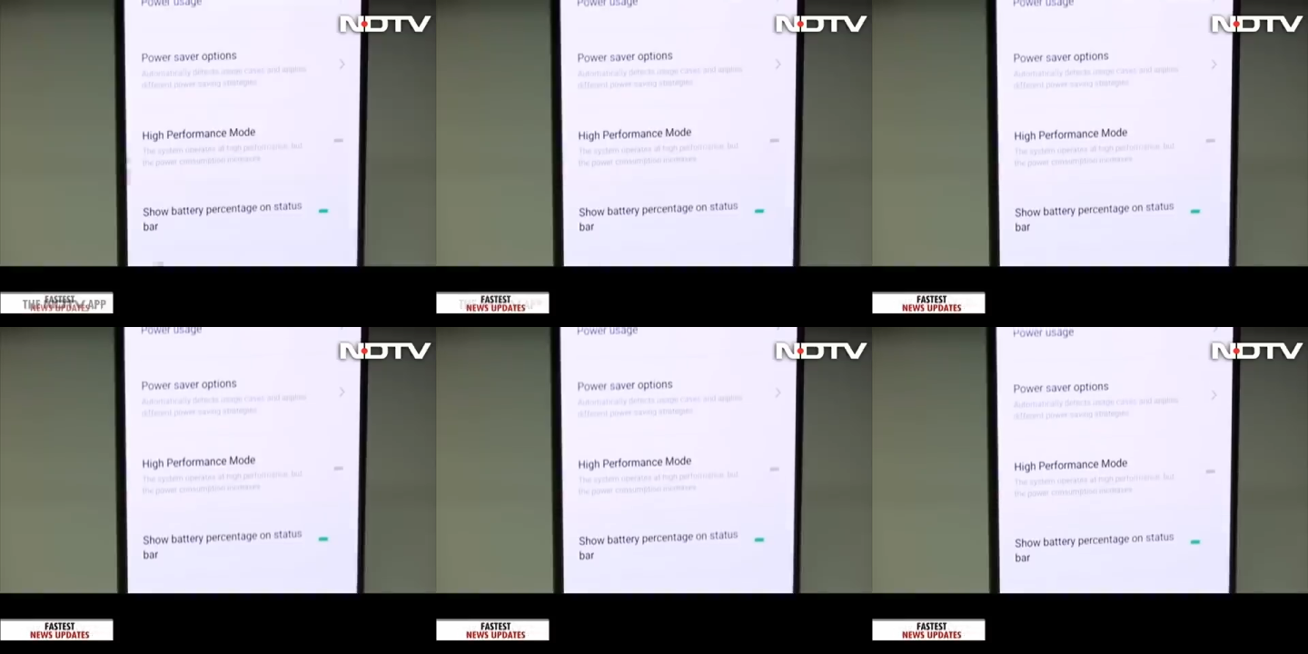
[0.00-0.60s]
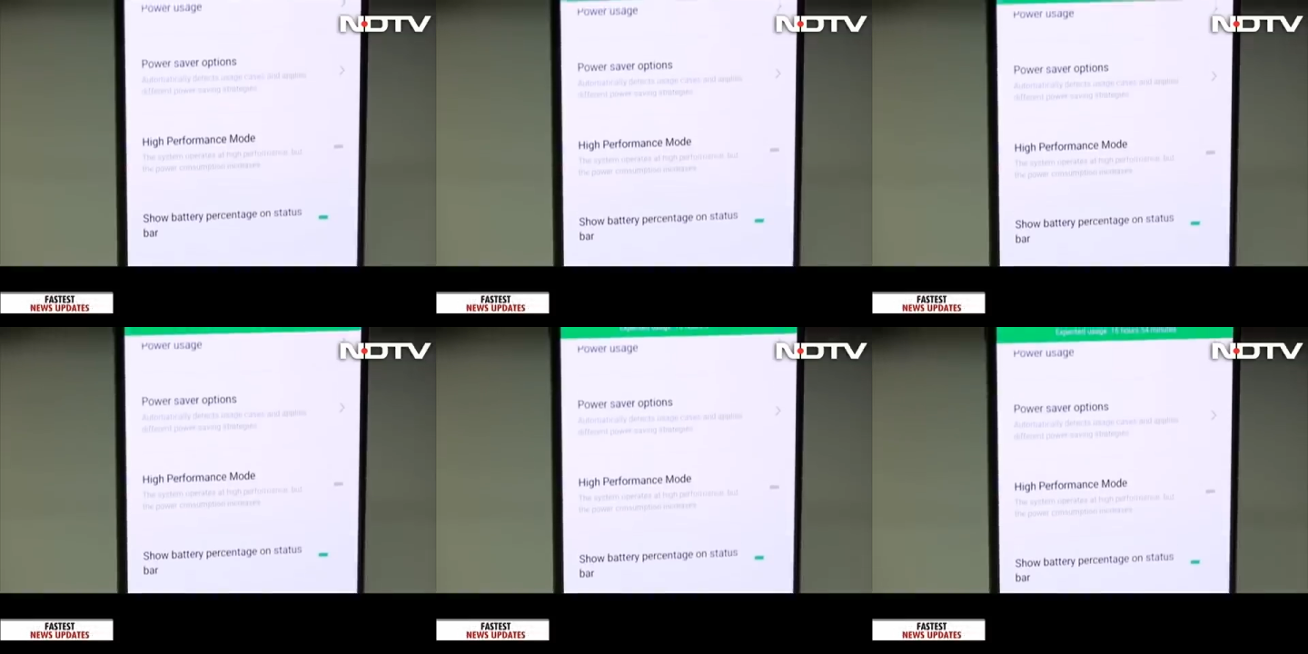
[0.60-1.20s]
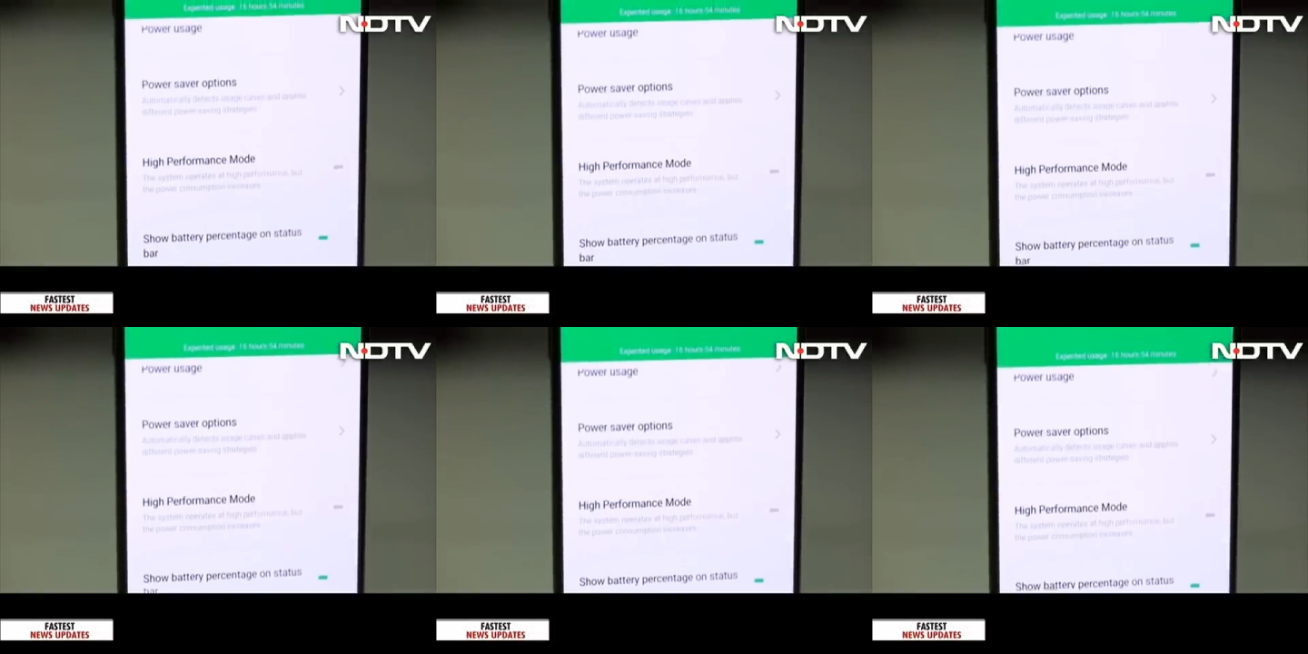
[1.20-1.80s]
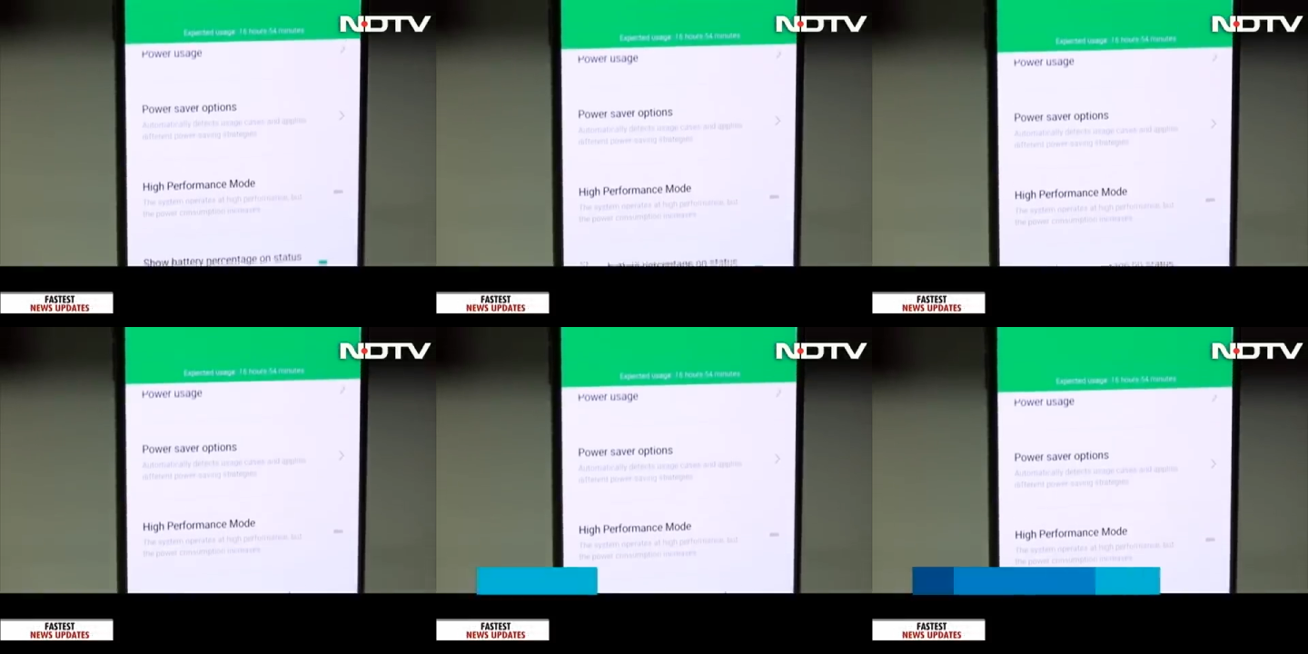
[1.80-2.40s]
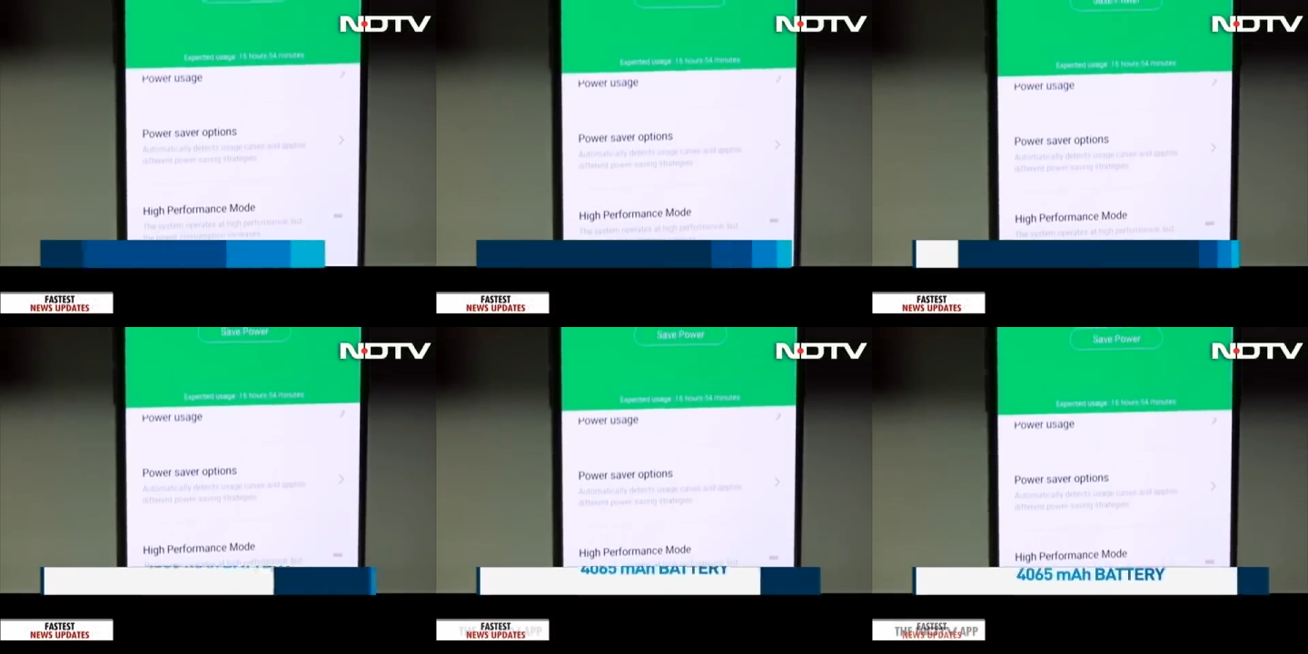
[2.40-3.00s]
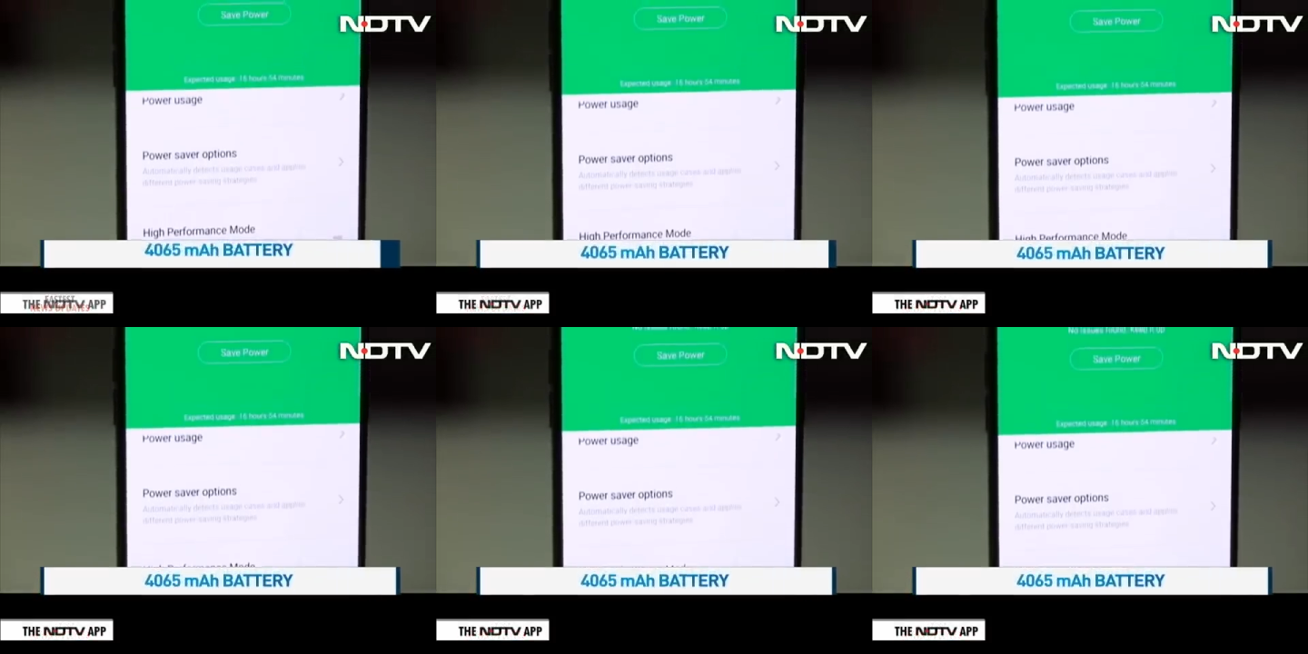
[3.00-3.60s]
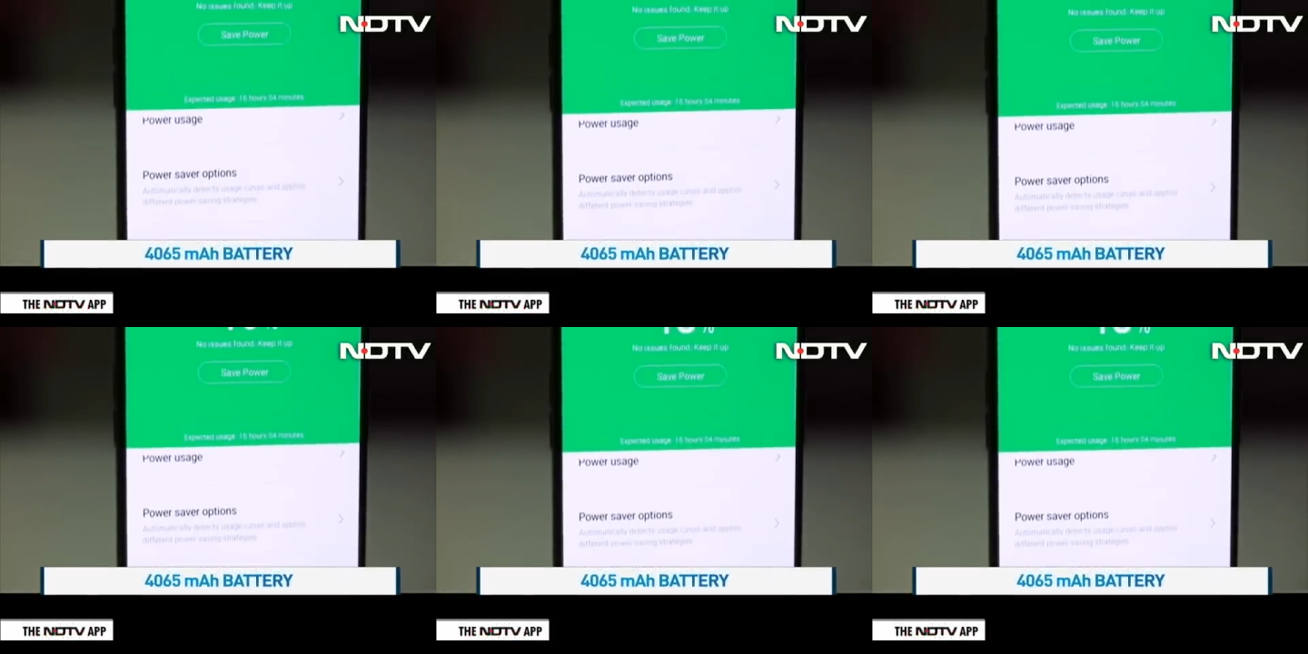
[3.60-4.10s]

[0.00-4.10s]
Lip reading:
[unreadable: no face in view]